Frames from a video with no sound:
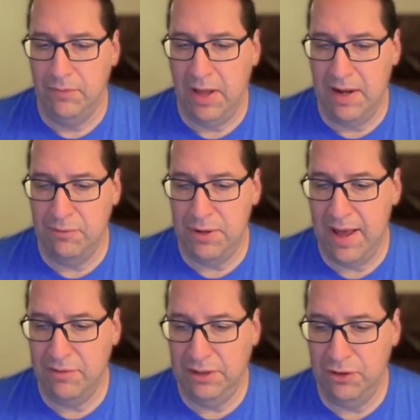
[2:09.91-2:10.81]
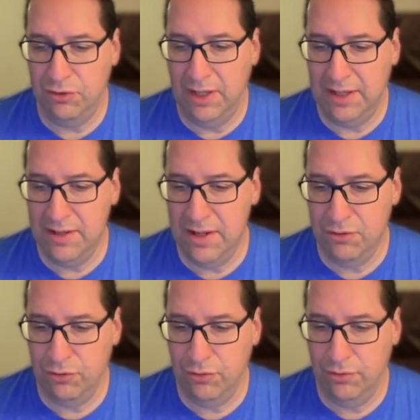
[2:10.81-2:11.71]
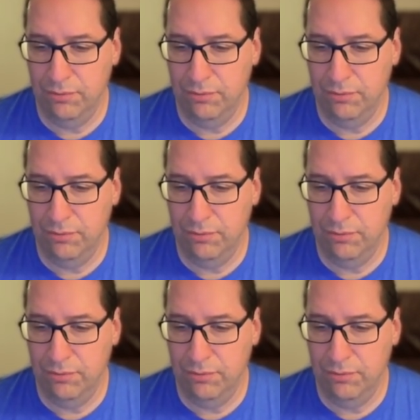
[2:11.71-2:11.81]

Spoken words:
And if we have a list like this,